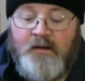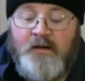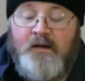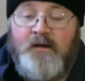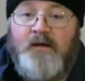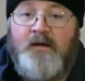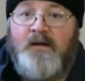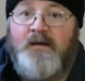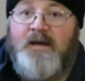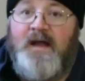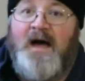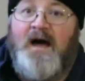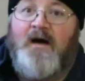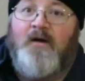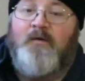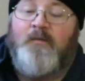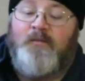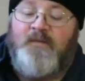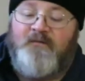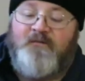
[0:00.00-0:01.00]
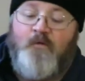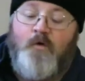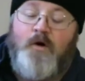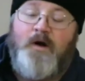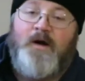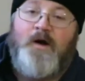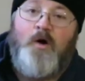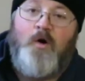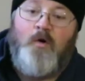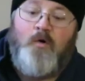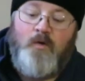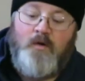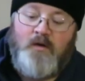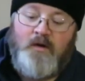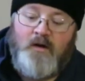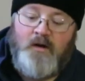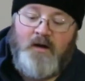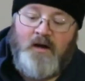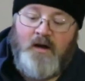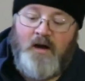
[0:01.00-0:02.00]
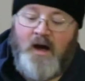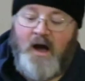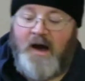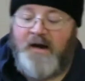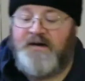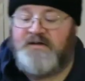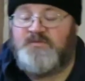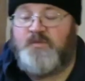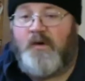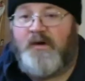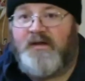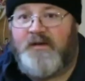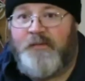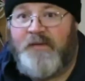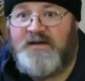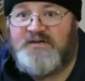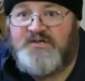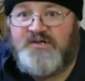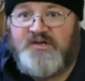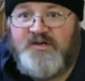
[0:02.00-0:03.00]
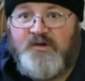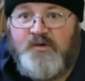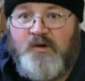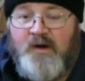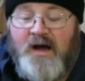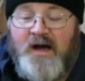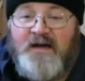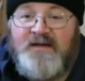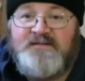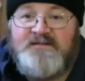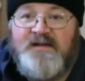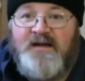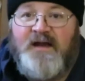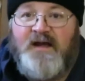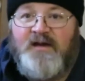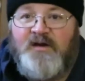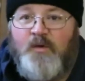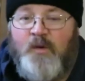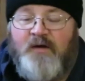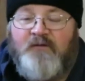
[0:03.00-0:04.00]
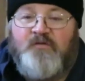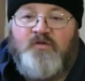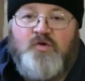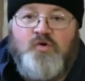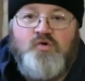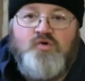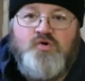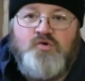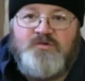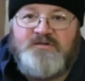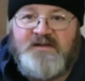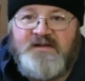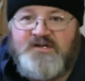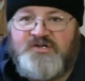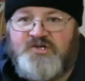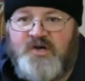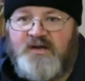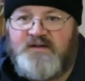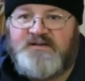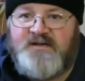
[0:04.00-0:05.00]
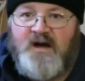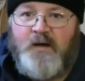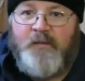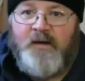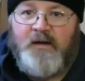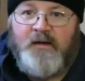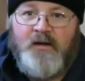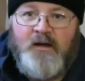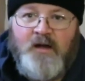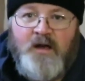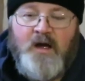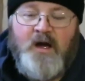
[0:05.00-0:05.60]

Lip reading: Now, before I go, I just wanted to mention to you guys that I do have two new slingshots coming.